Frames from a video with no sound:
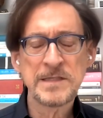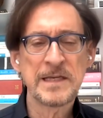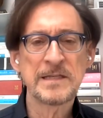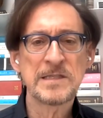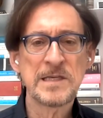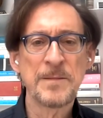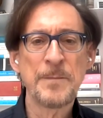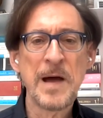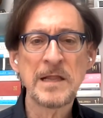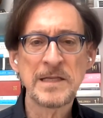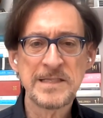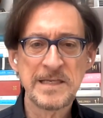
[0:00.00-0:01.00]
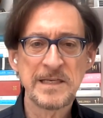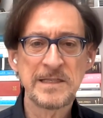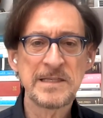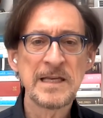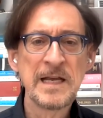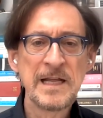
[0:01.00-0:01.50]
and some policies
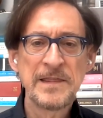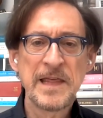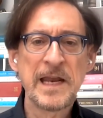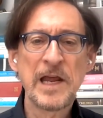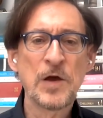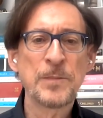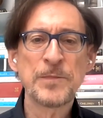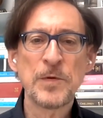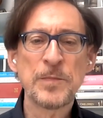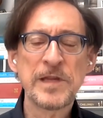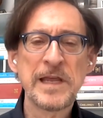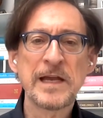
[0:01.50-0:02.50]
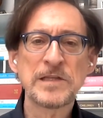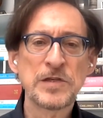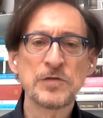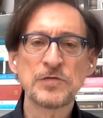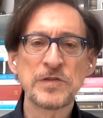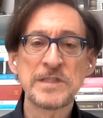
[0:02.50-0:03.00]
that help to protect
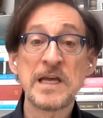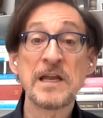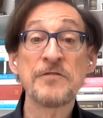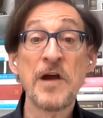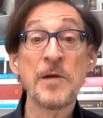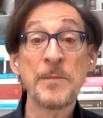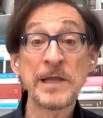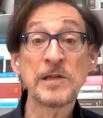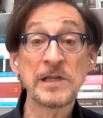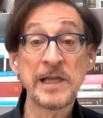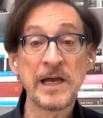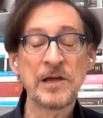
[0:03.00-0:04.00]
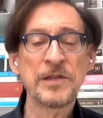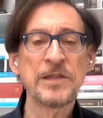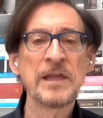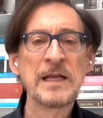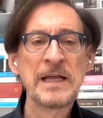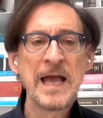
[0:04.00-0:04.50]
children's environmental health.
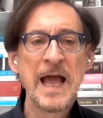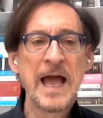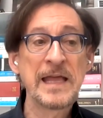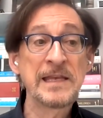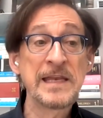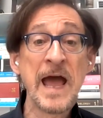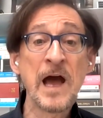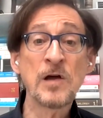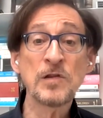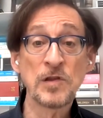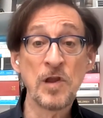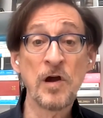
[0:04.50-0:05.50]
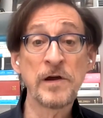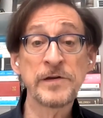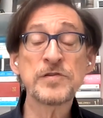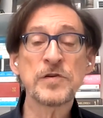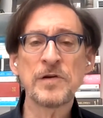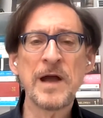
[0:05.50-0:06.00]
And now,
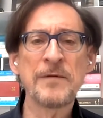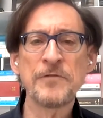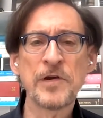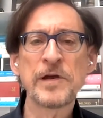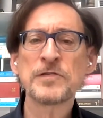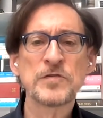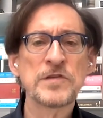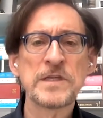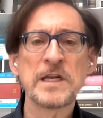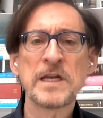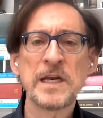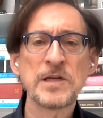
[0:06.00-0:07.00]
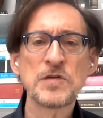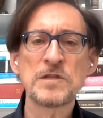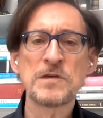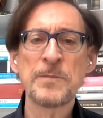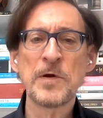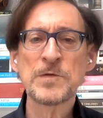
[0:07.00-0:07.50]
larger, I'm very interested in issues
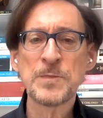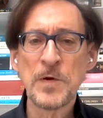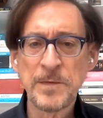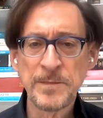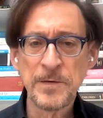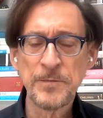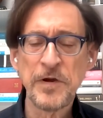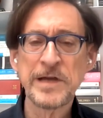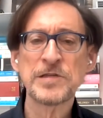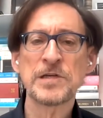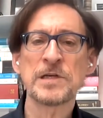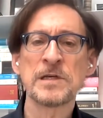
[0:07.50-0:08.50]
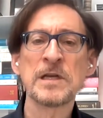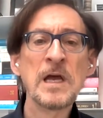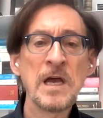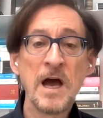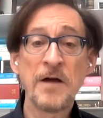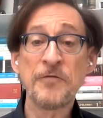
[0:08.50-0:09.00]
of postpartum depression,
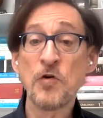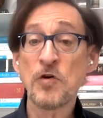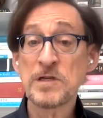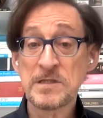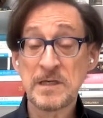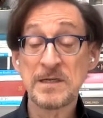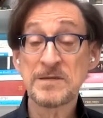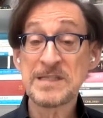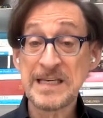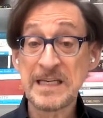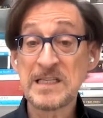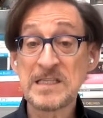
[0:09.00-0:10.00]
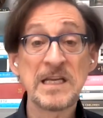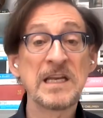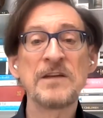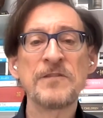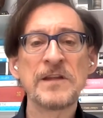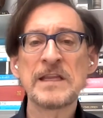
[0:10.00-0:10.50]
of course, uh, SIDS and
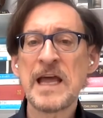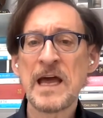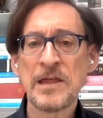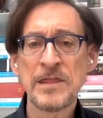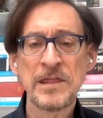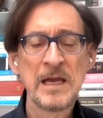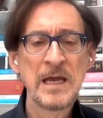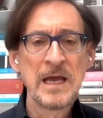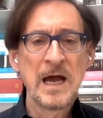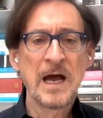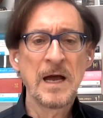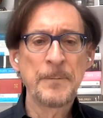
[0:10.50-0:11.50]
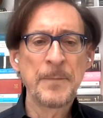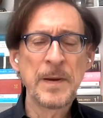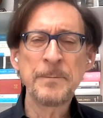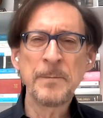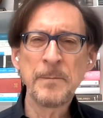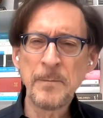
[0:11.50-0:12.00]
infant death, um, but
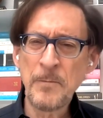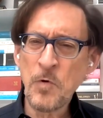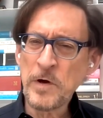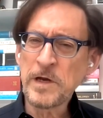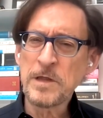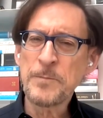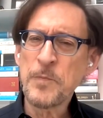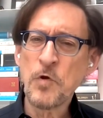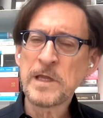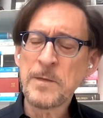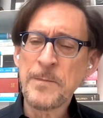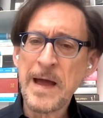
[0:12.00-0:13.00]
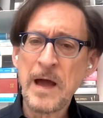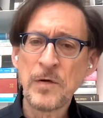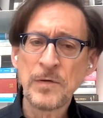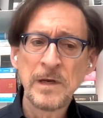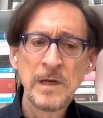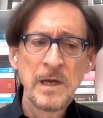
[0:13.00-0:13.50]
more to the point about
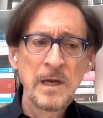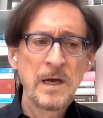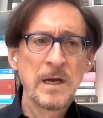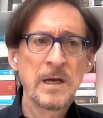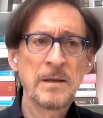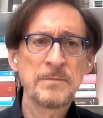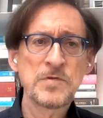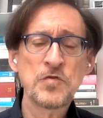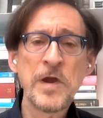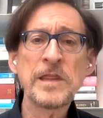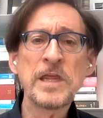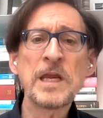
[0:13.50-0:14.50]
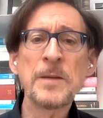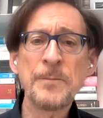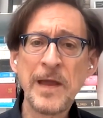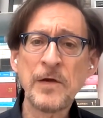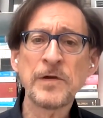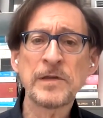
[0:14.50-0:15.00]
um, strengthening
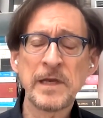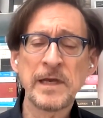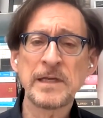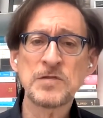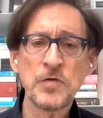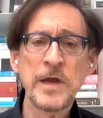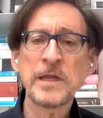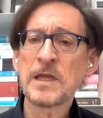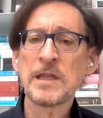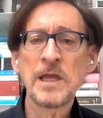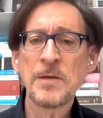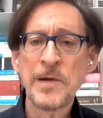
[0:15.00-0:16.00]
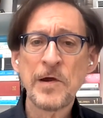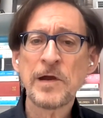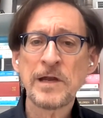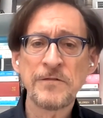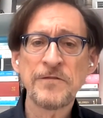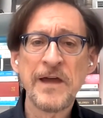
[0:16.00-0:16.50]
parenting and strengthening the
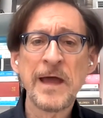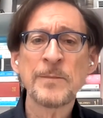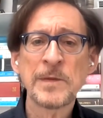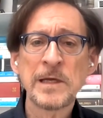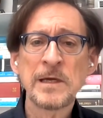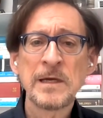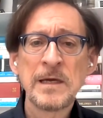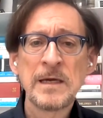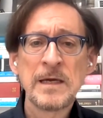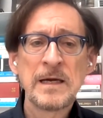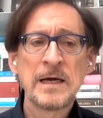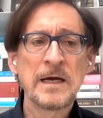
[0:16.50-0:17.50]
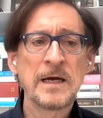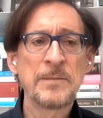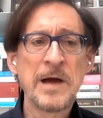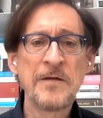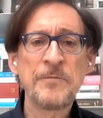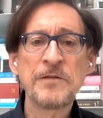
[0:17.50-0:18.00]
American family. Um,
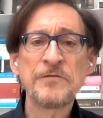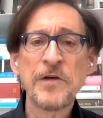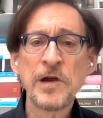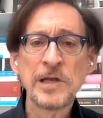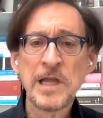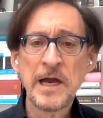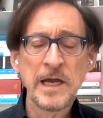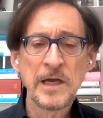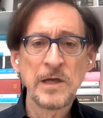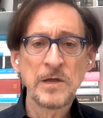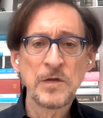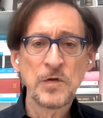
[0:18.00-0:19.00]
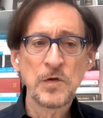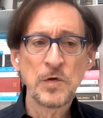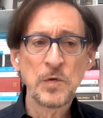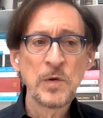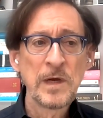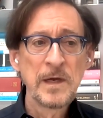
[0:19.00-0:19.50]
I've been very lucky to
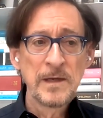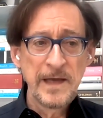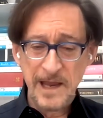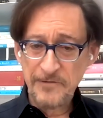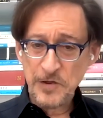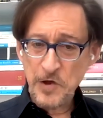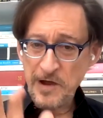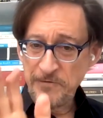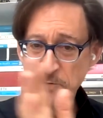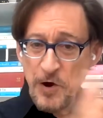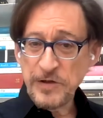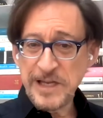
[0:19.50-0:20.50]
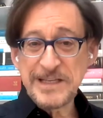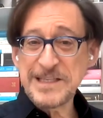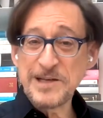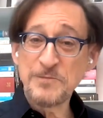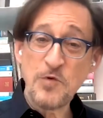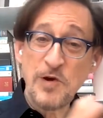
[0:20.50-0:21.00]
even though I've
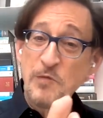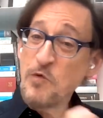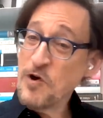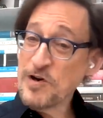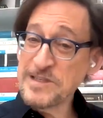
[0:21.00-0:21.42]
protested more wars